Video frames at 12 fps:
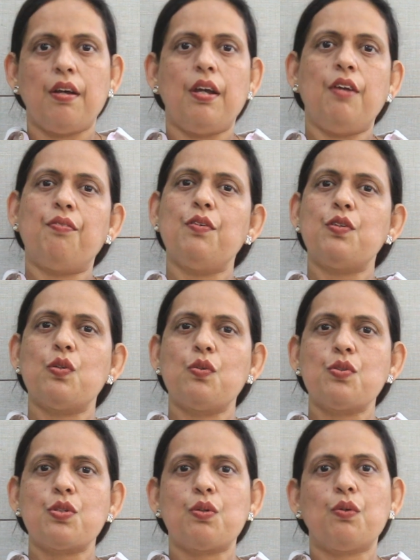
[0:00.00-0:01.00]
If you
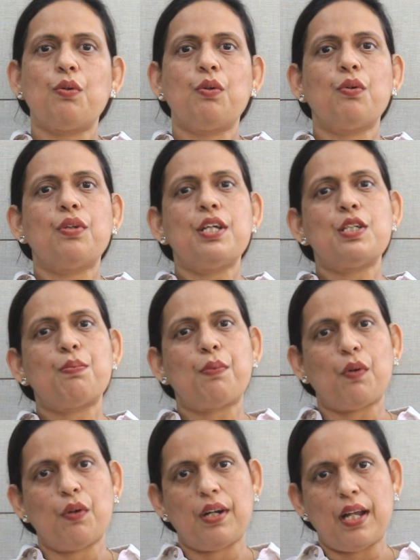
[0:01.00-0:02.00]
choose to do this
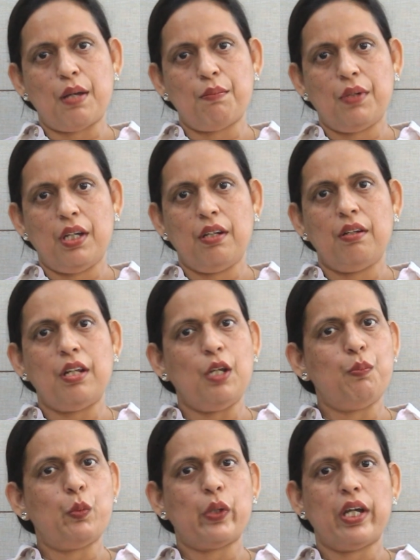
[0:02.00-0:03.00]
program in
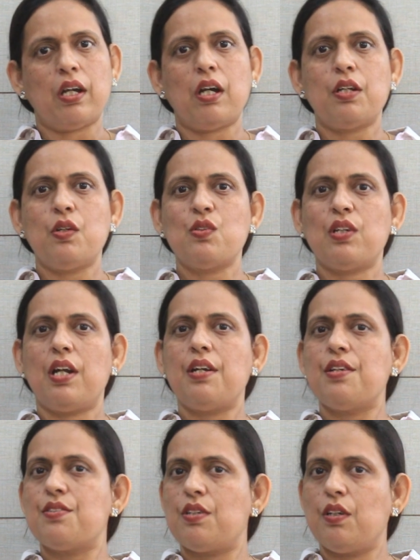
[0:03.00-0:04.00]
Te Pukenga New Zealand
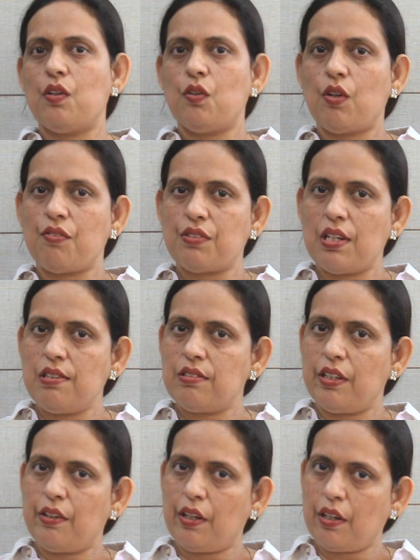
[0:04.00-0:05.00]
Institute of Skills
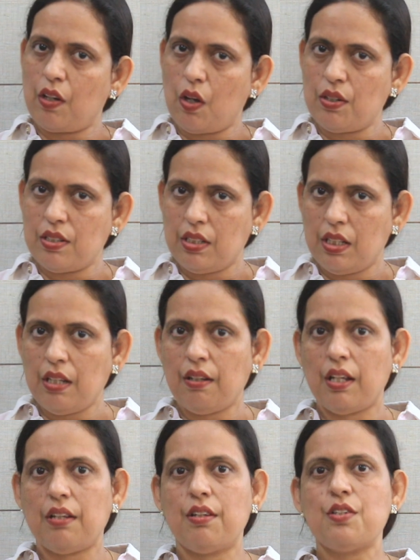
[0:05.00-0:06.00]
and Technology,
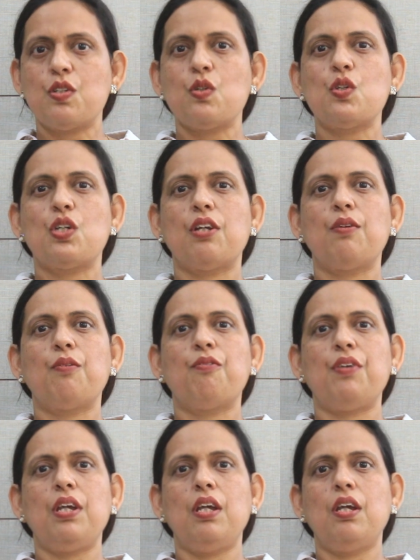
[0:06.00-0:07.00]
then this tuition
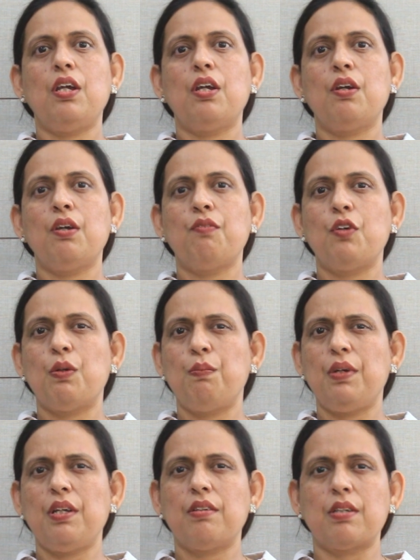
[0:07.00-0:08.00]
fee would
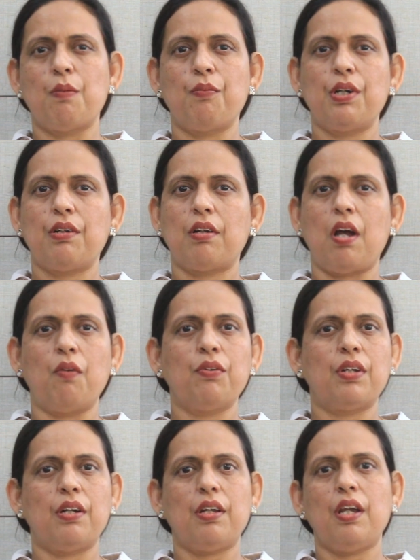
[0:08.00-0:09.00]
be somewhat around
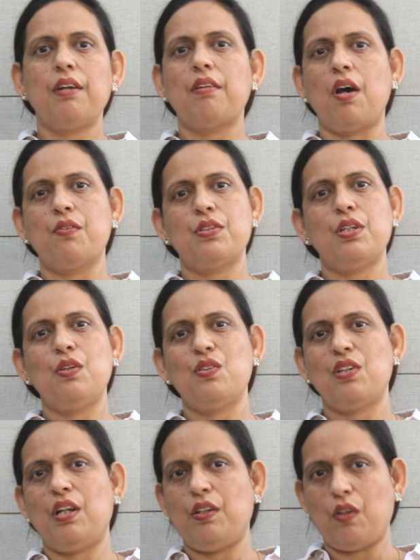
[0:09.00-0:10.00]
38,000 New
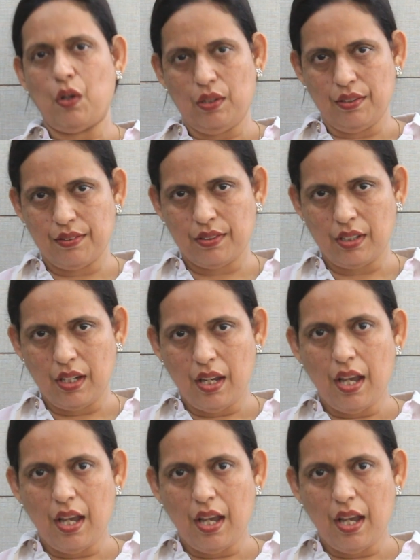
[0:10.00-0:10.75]
Zealand dollars.